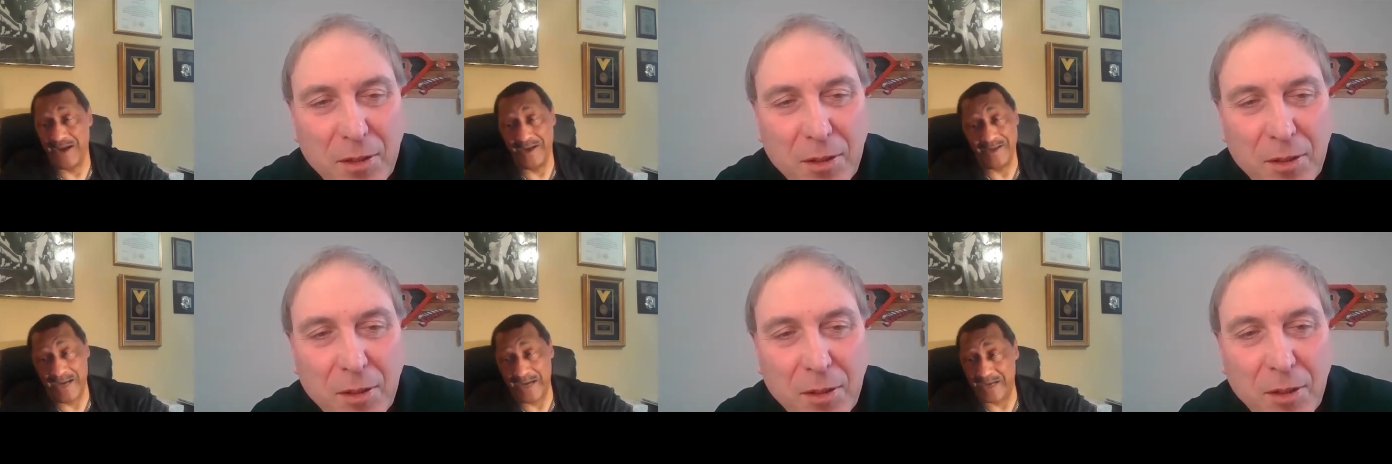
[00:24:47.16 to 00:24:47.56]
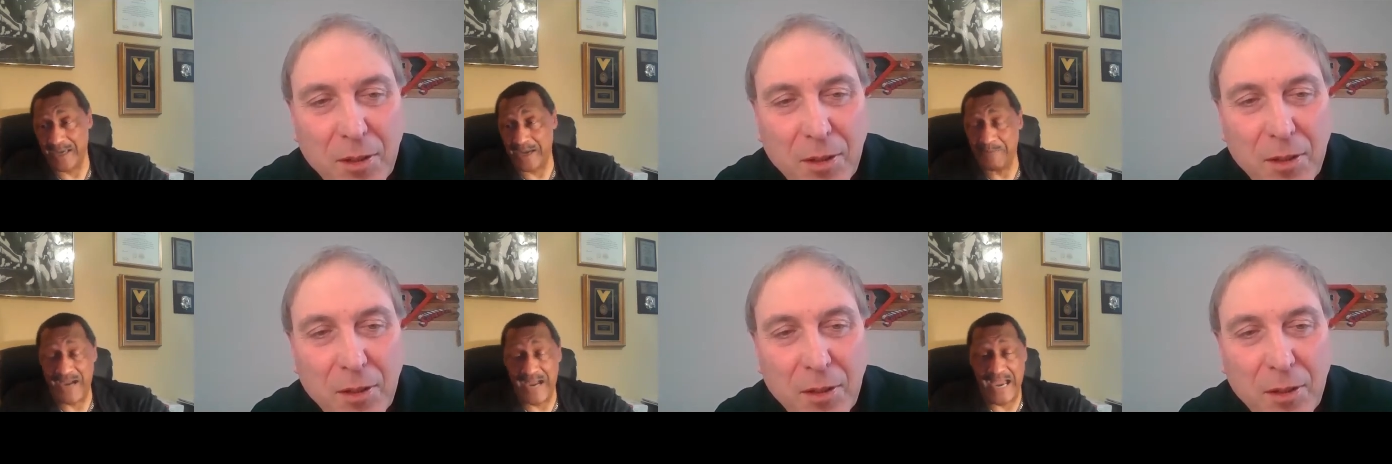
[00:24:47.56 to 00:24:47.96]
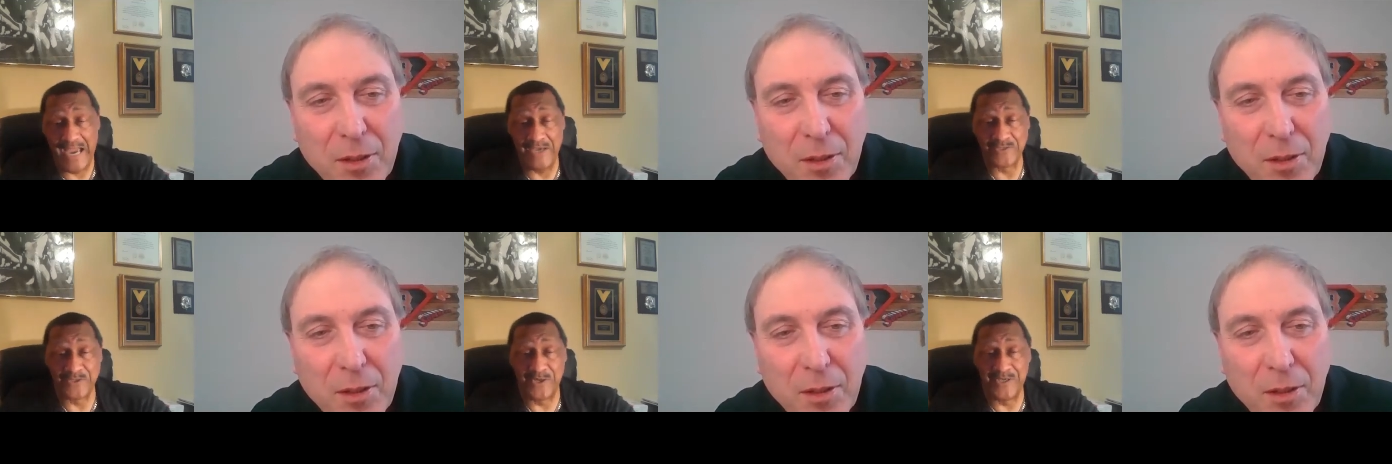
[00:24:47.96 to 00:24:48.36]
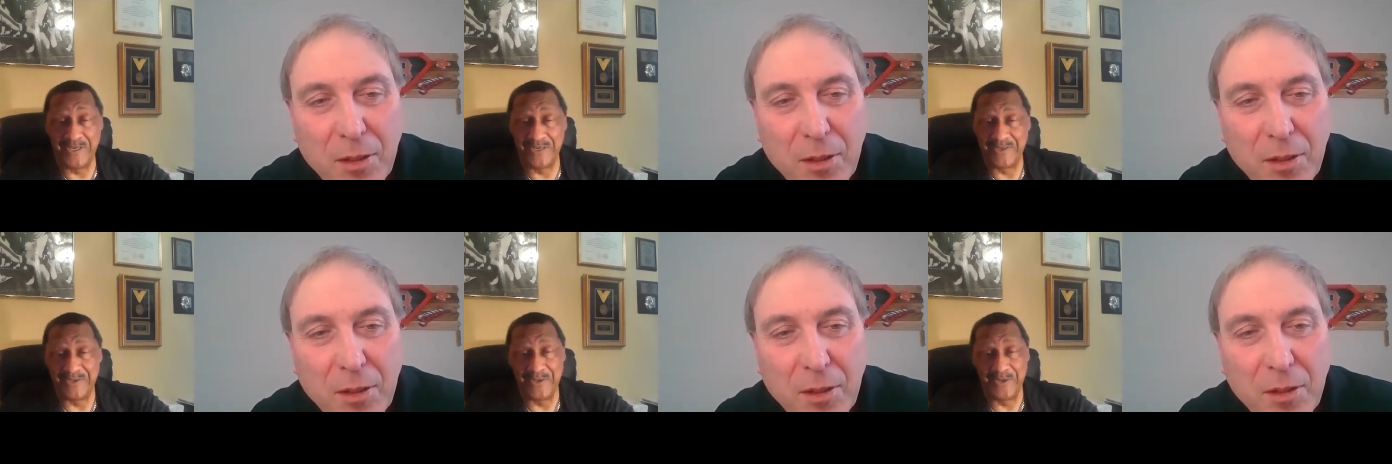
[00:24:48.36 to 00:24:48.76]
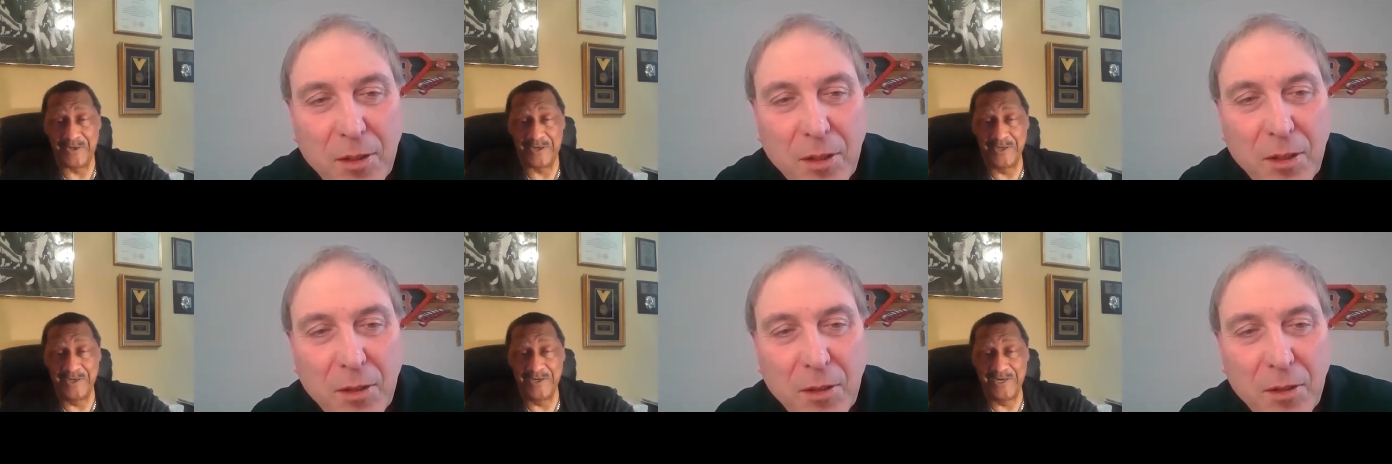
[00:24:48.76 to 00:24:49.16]
Speaker 1: I, got, I got my eyes on you. You're
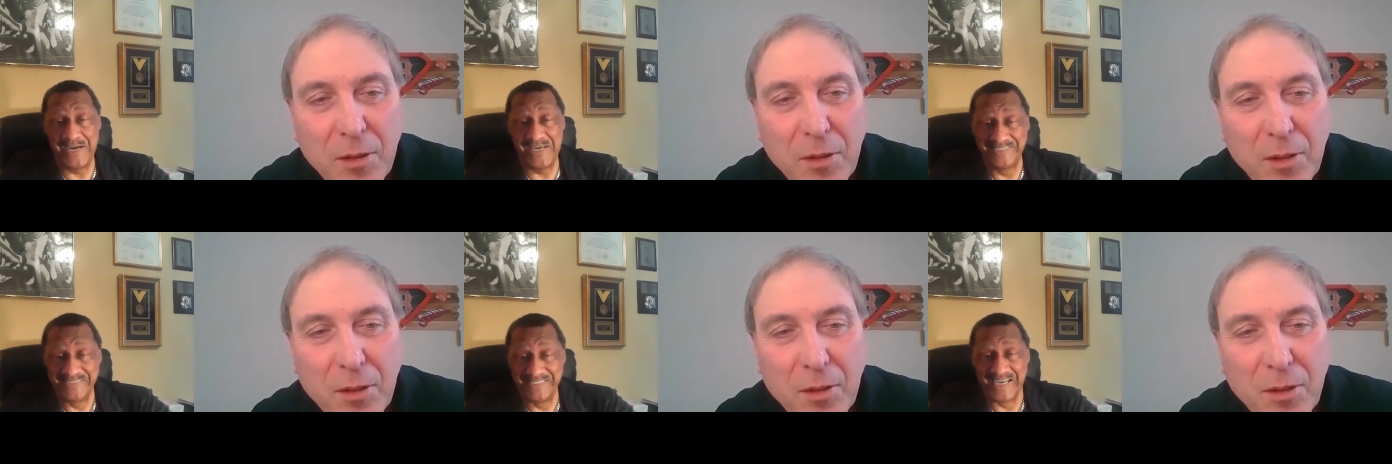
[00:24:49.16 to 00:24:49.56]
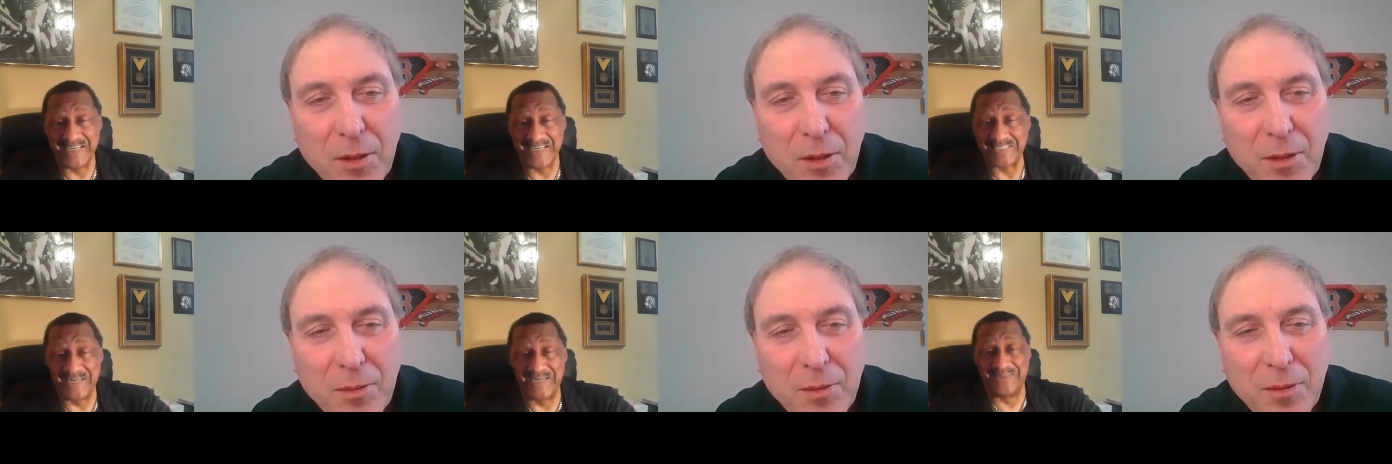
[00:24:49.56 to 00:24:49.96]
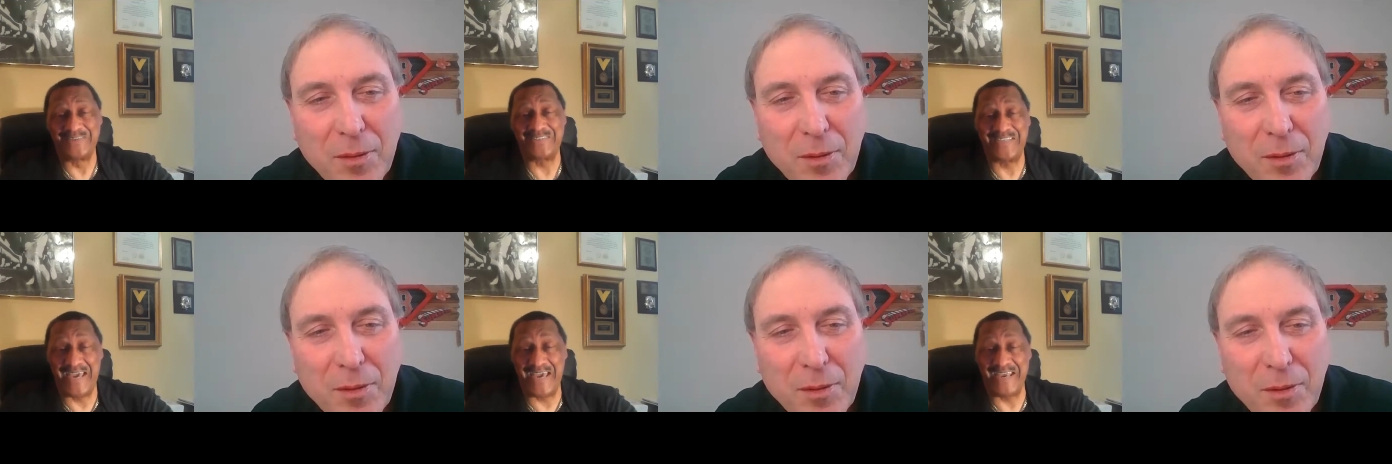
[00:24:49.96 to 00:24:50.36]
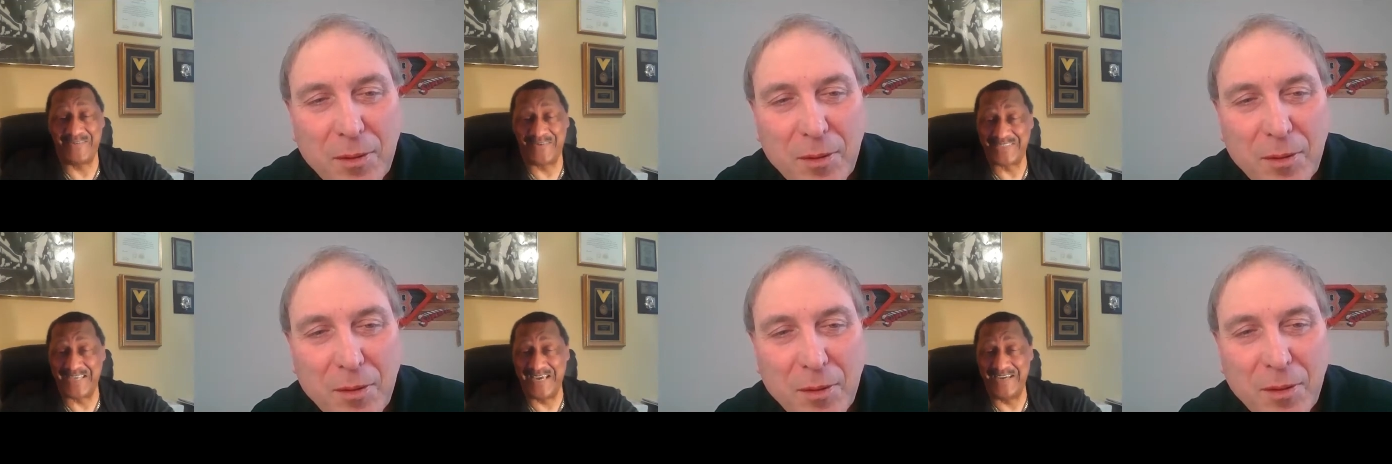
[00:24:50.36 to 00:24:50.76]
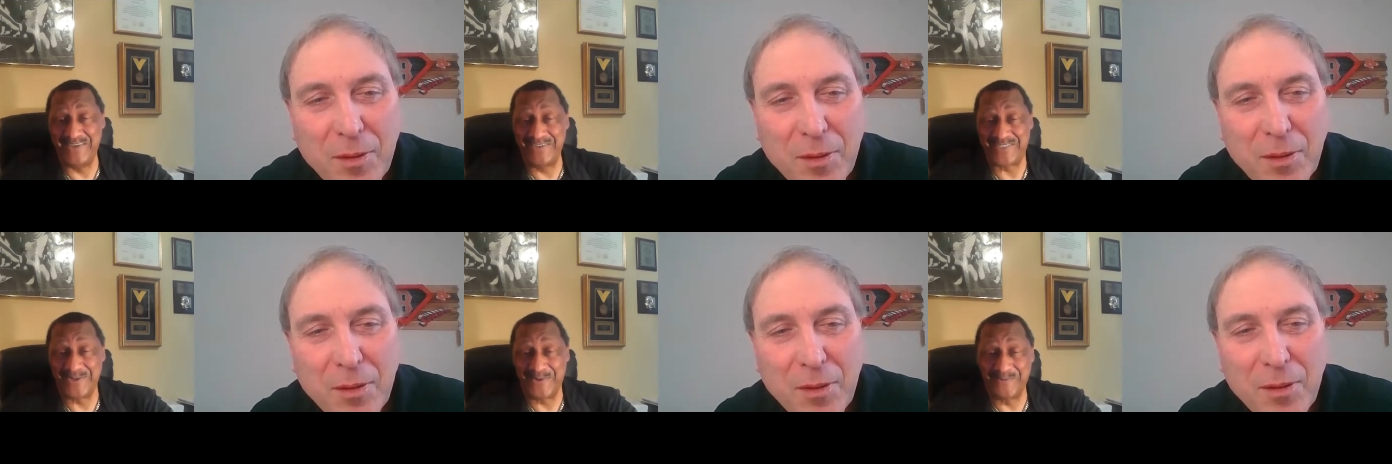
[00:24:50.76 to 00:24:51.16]
looking good. I said, okay, well, thank you
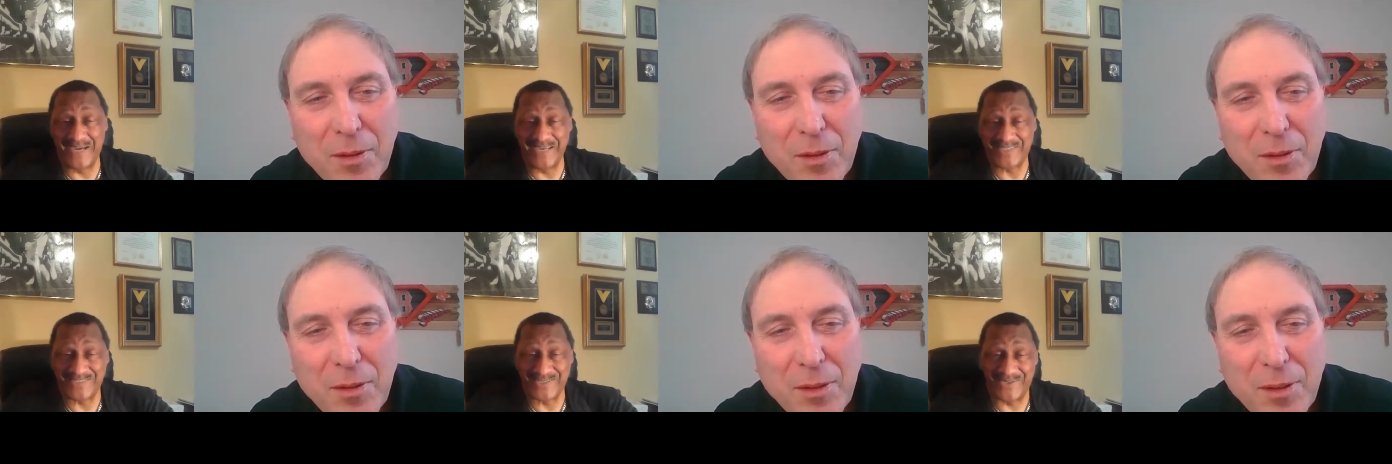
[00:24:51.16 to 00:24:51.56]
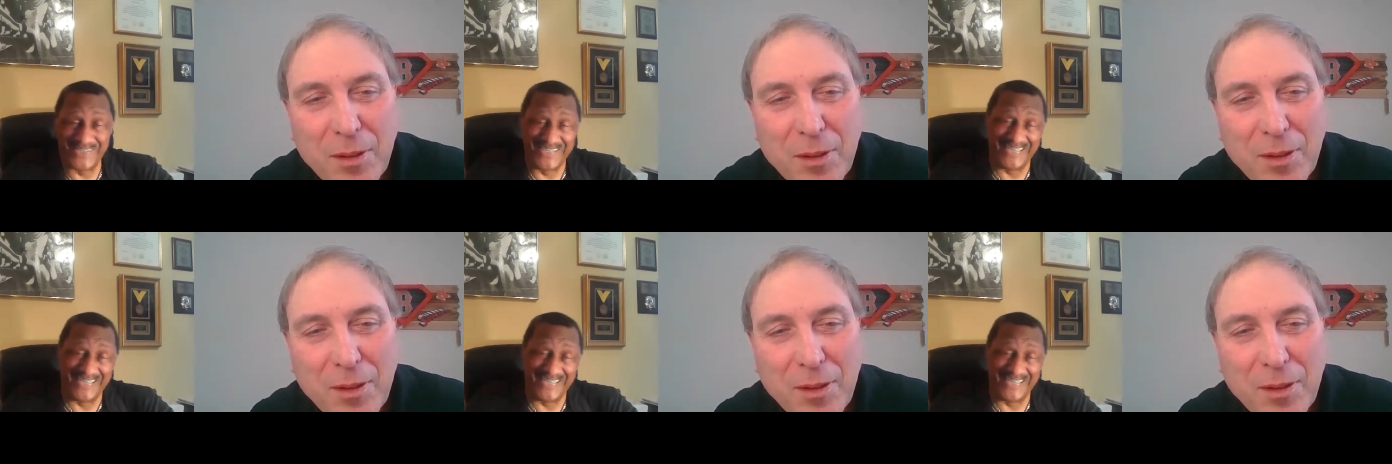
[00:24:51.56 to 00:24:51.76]
so much, sir.